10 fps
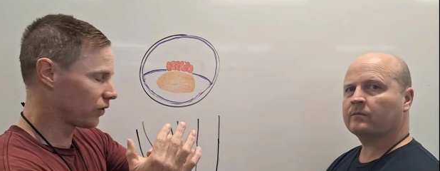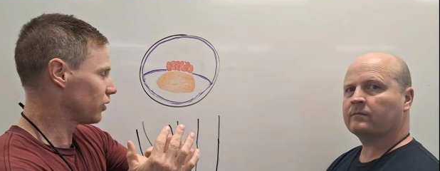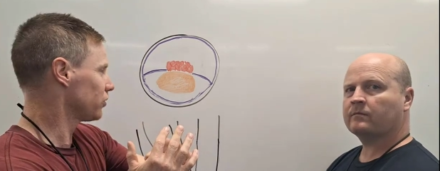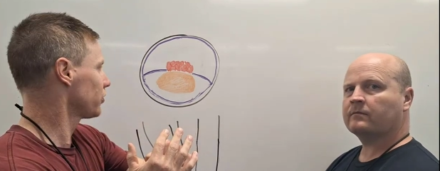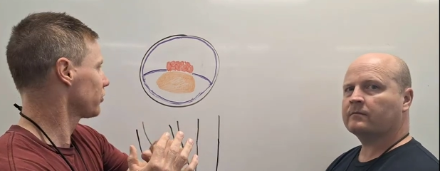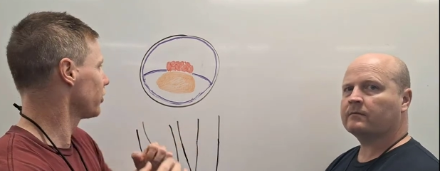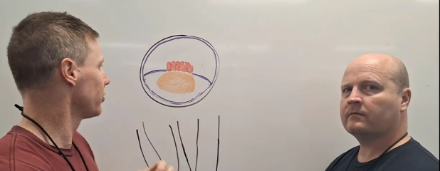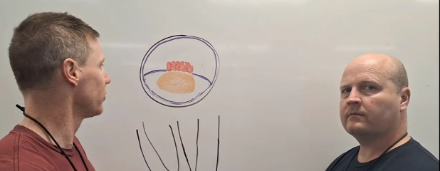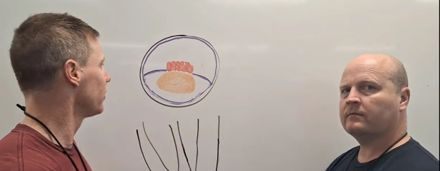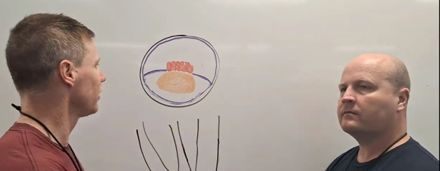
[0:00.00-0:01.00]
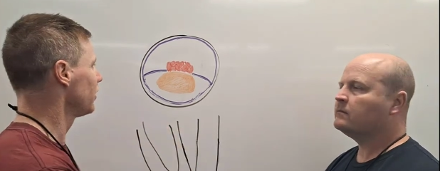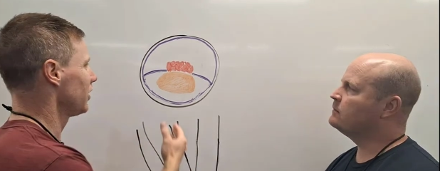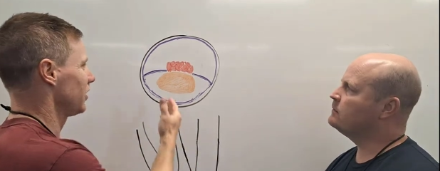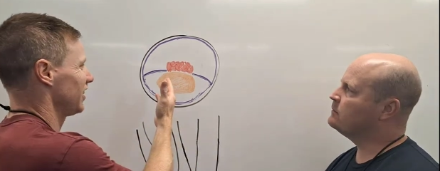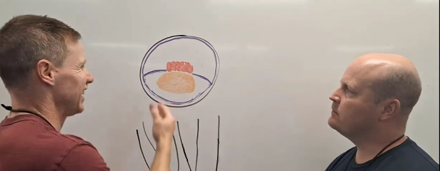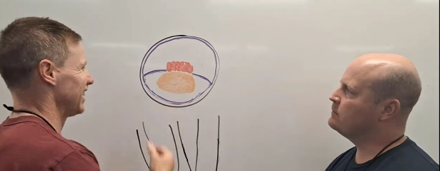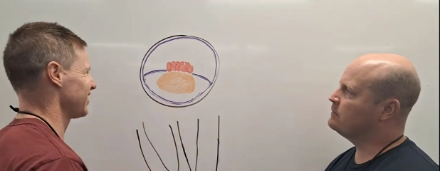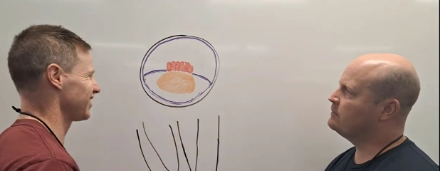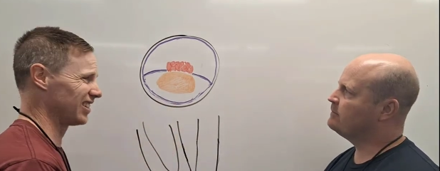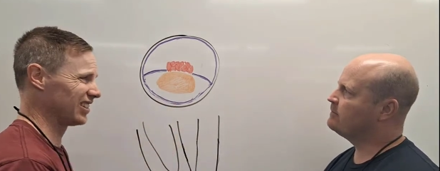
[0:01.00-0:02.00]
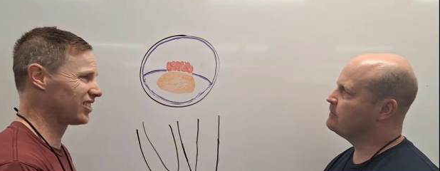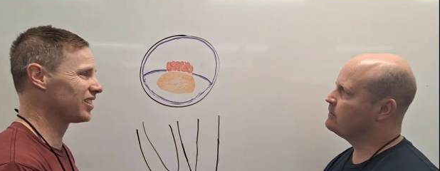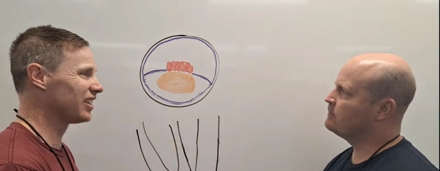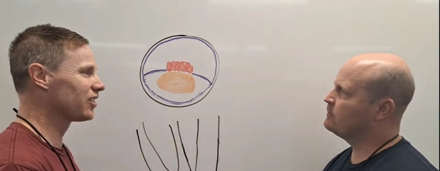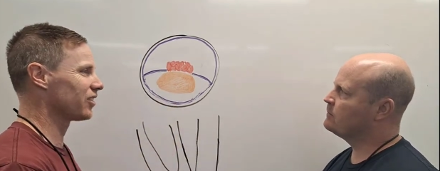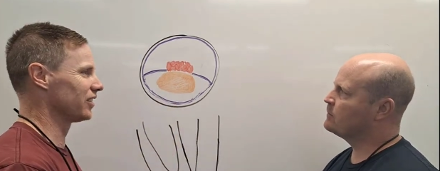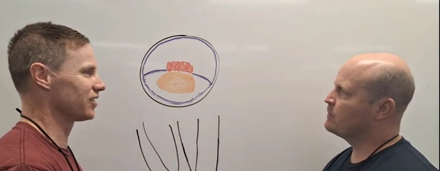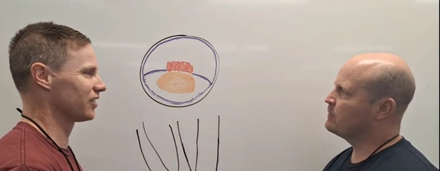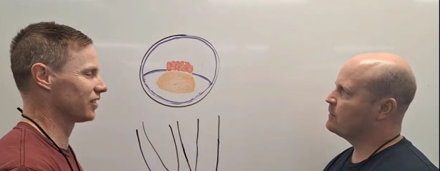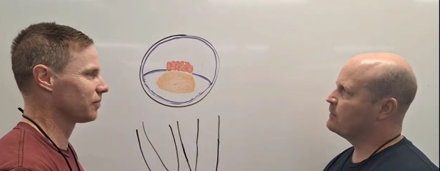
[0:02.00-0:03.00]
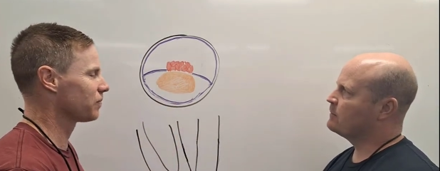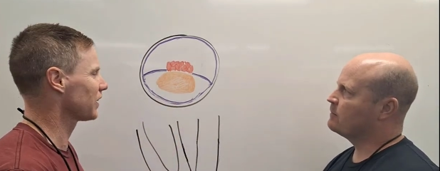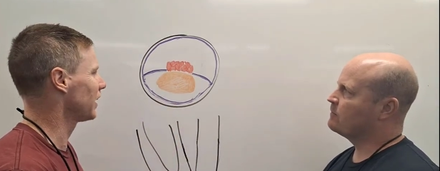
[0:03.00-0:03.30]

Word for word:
Speaker 1: flows through, is, is decreasing.